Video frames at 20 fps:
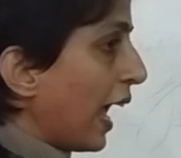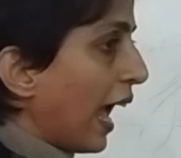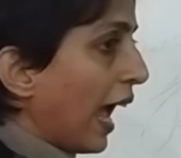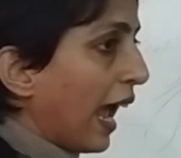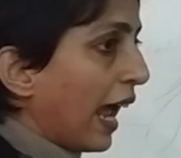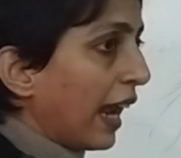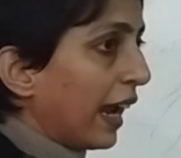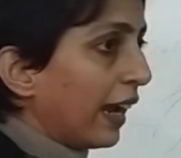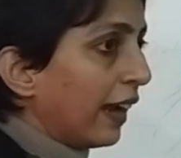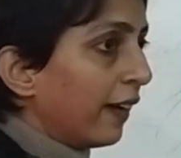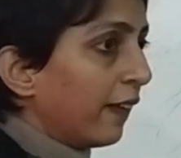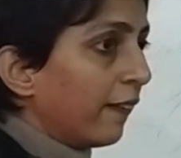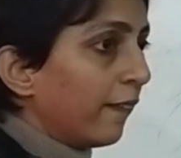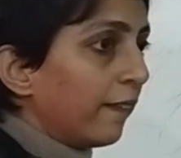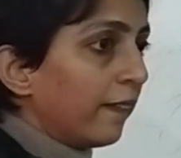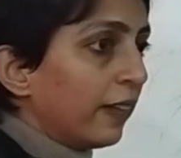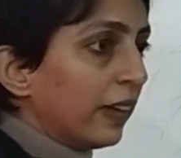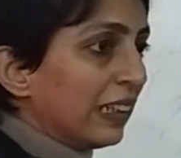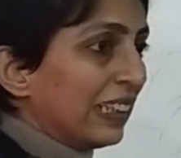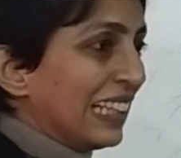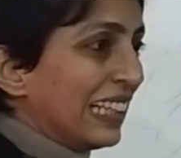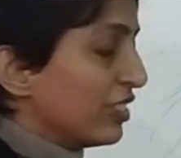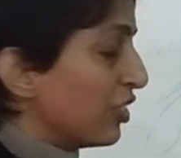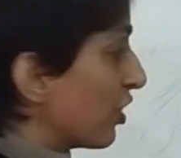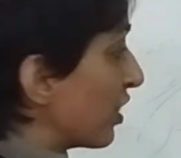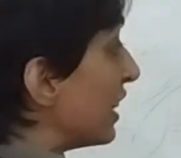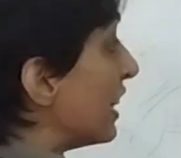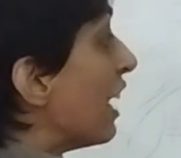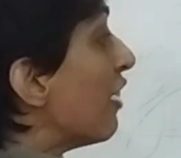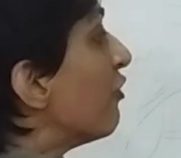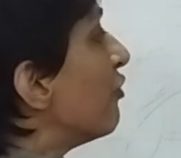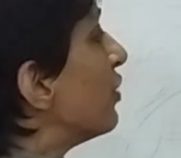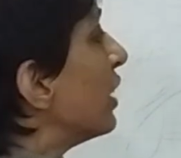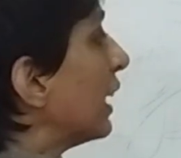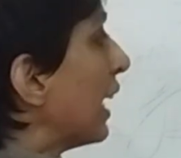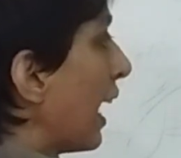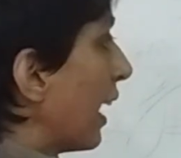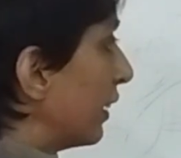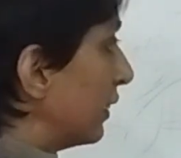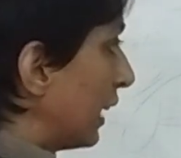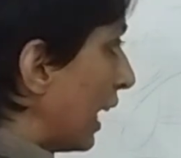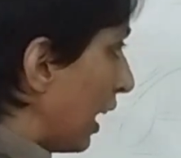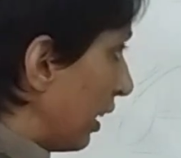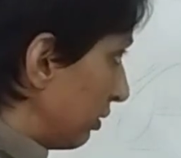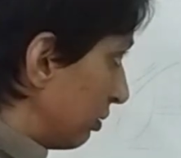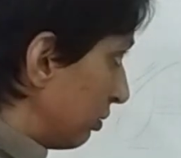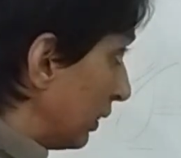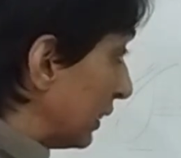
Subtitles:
and they just left it at that.